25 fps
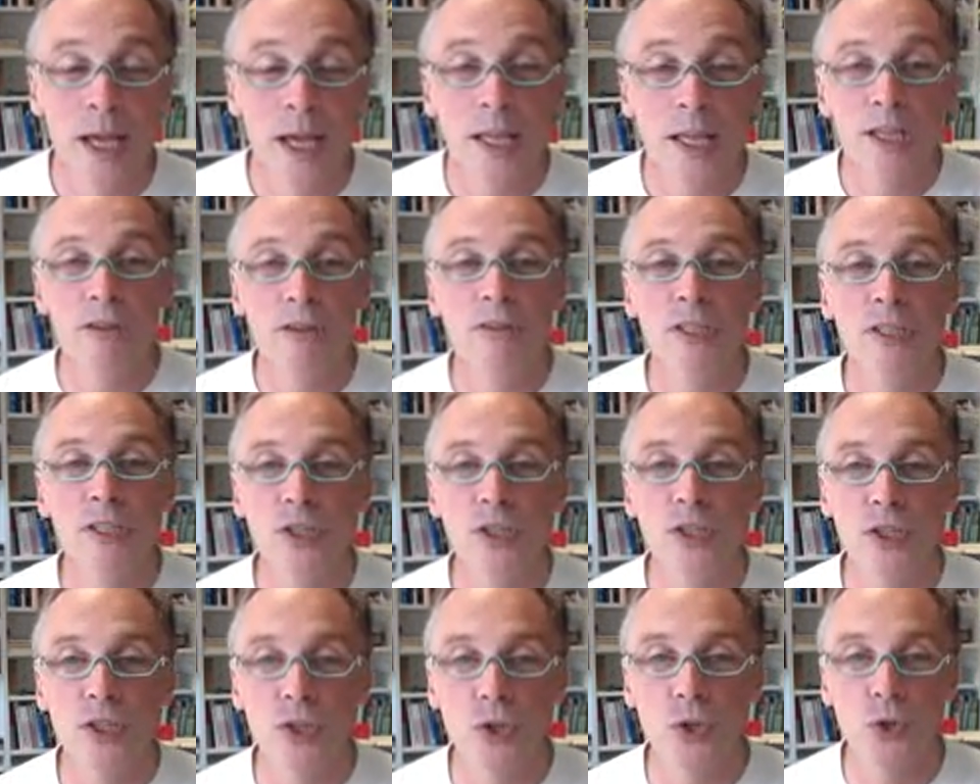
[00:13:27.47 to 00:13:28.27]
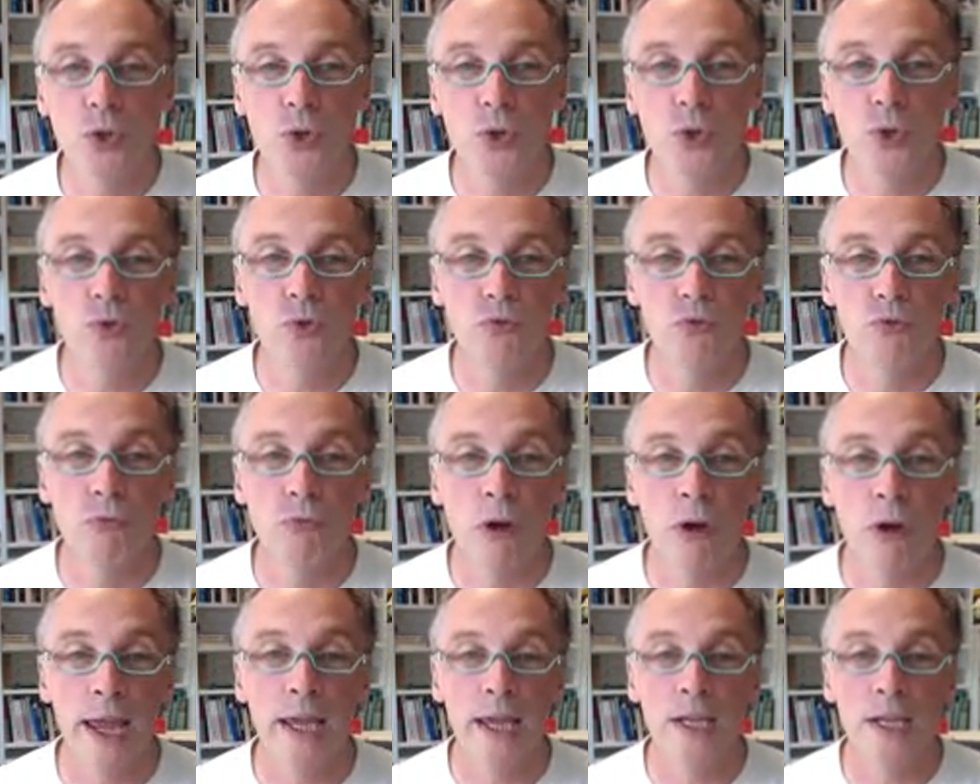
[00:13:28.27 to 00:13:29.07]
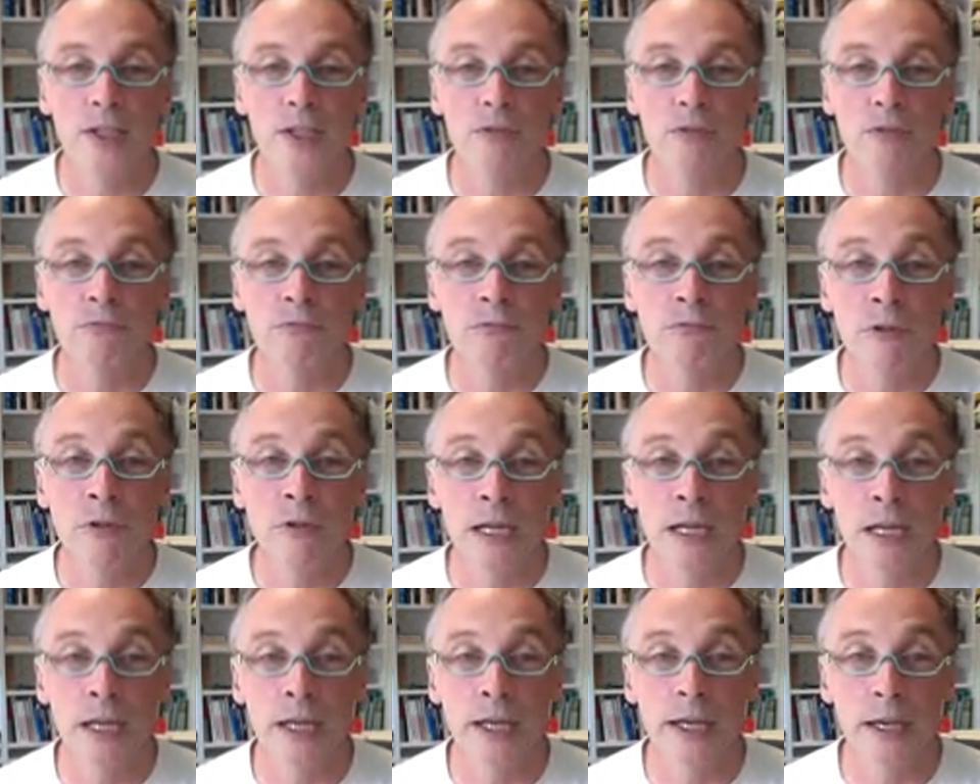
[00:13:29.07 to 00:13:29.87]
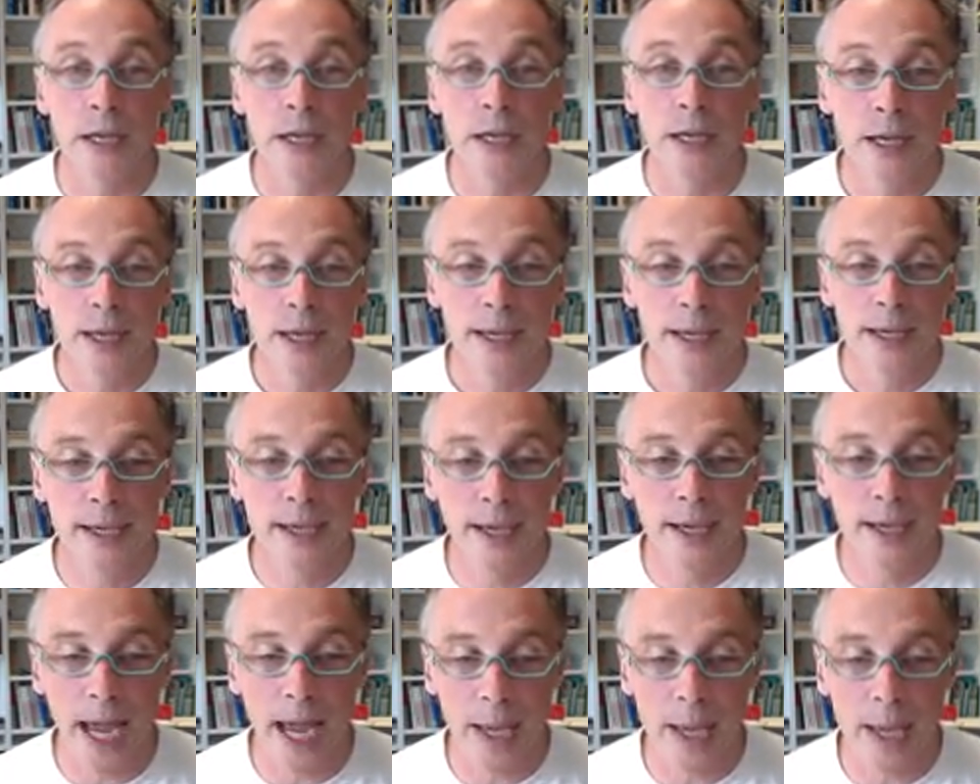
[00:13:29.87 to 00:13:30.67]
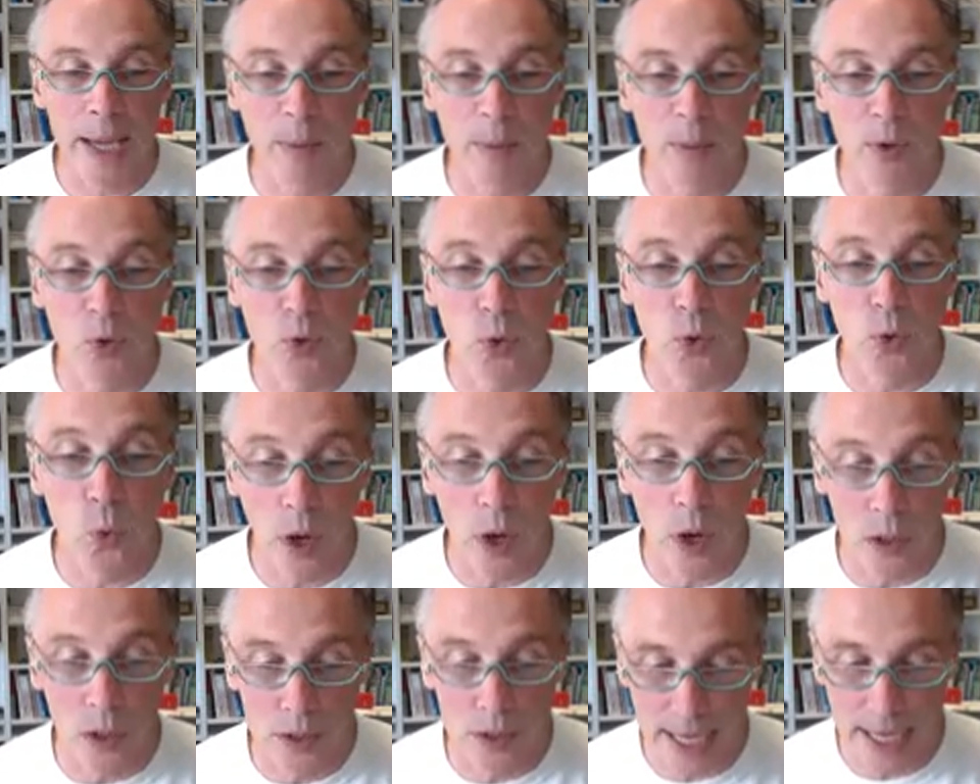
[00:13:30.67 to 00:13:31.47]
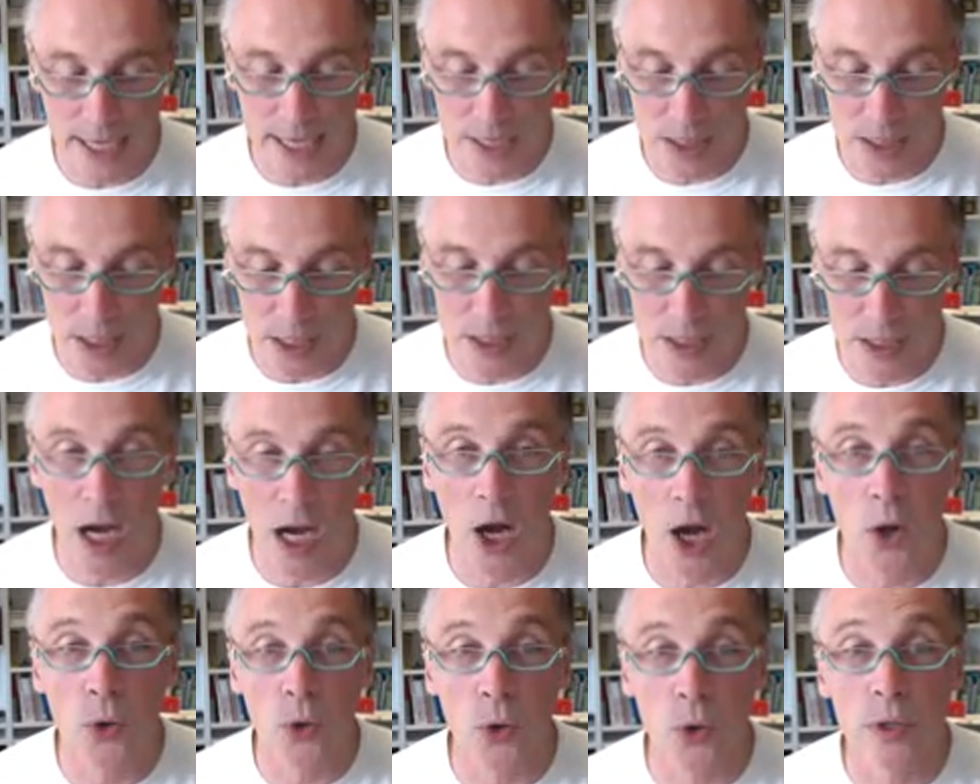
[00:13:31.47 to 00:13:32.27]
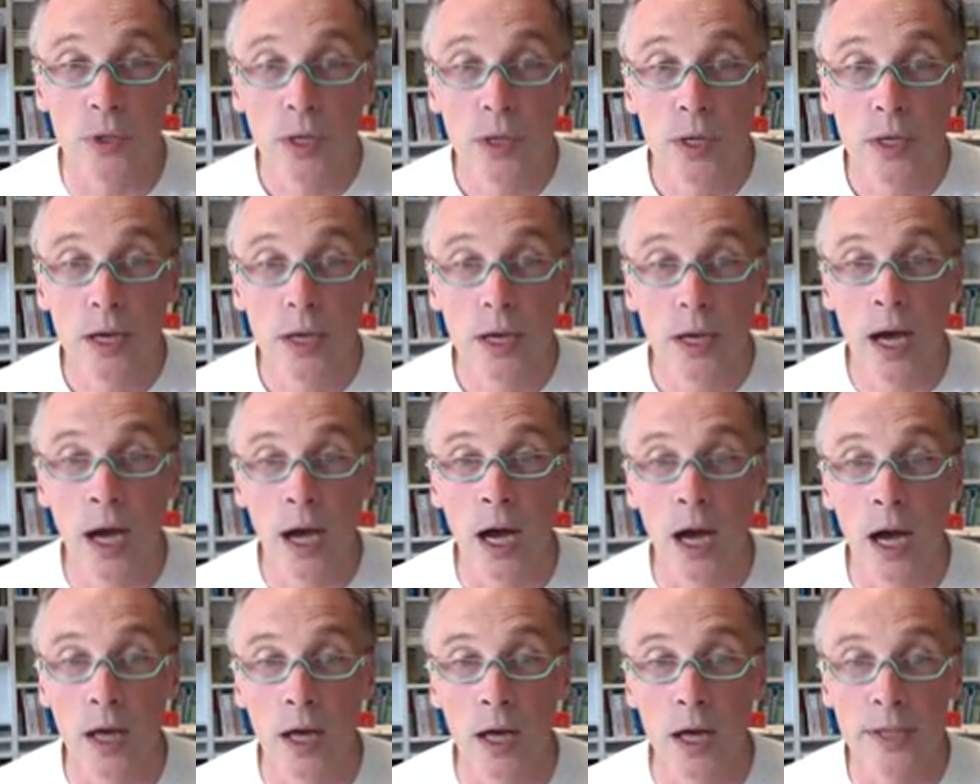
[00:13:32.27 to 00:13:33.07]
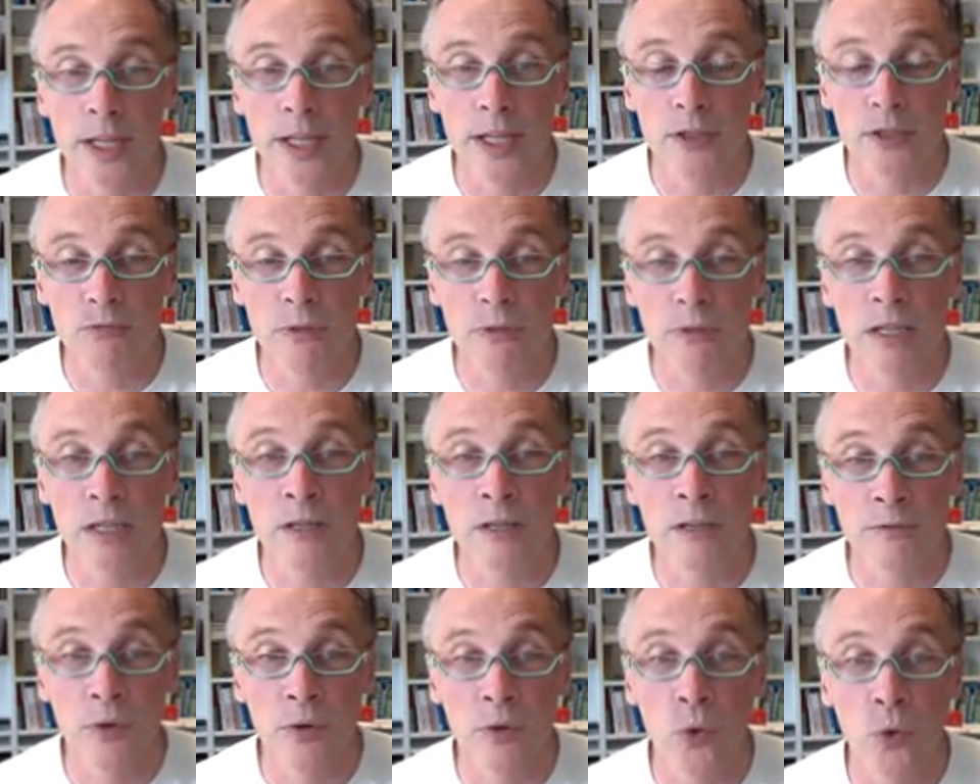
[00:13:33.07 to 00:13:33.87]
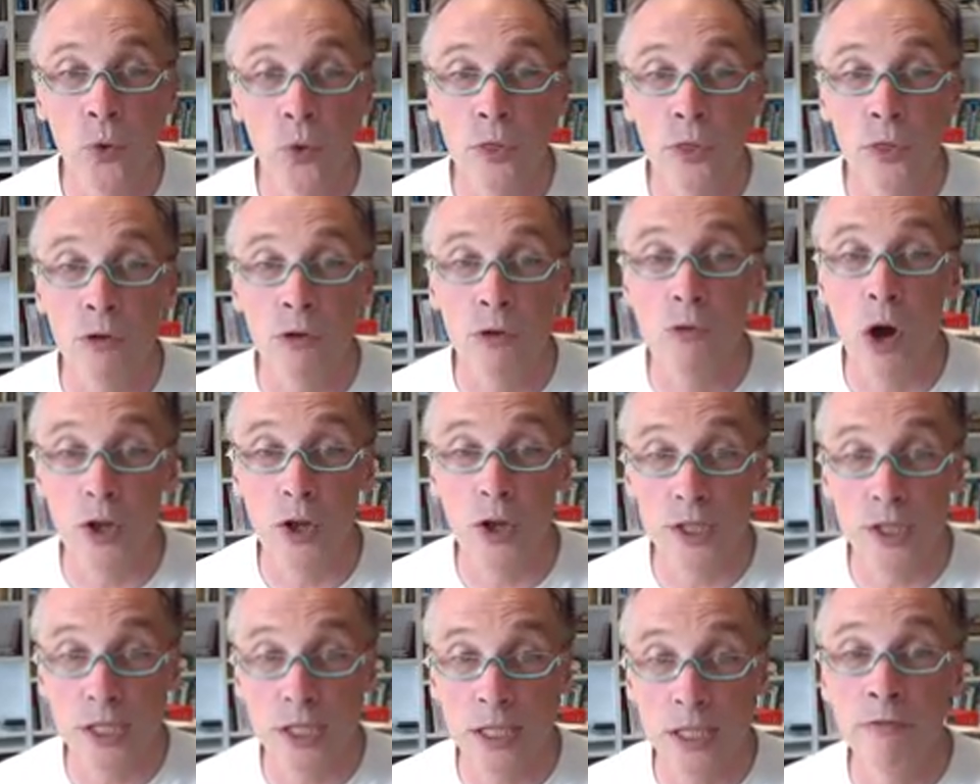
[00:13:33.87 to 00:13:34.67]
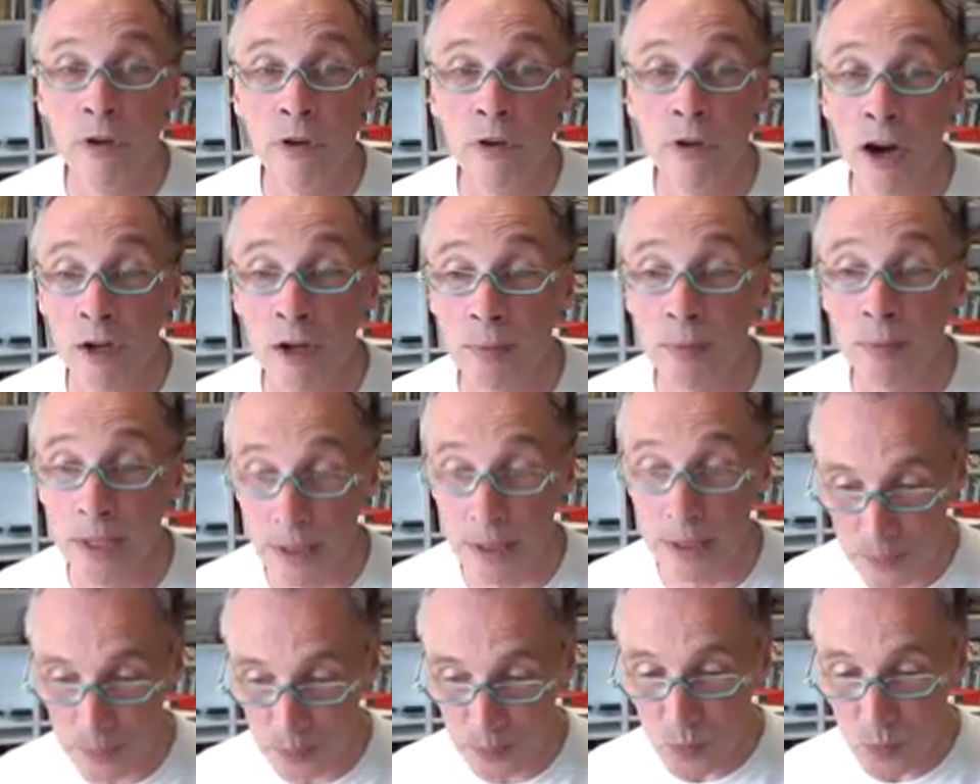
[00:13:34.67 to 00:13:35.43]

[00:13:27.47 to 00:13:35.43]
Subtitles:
There is a huge range of really capable, well-tested code that's written for the ROS environment.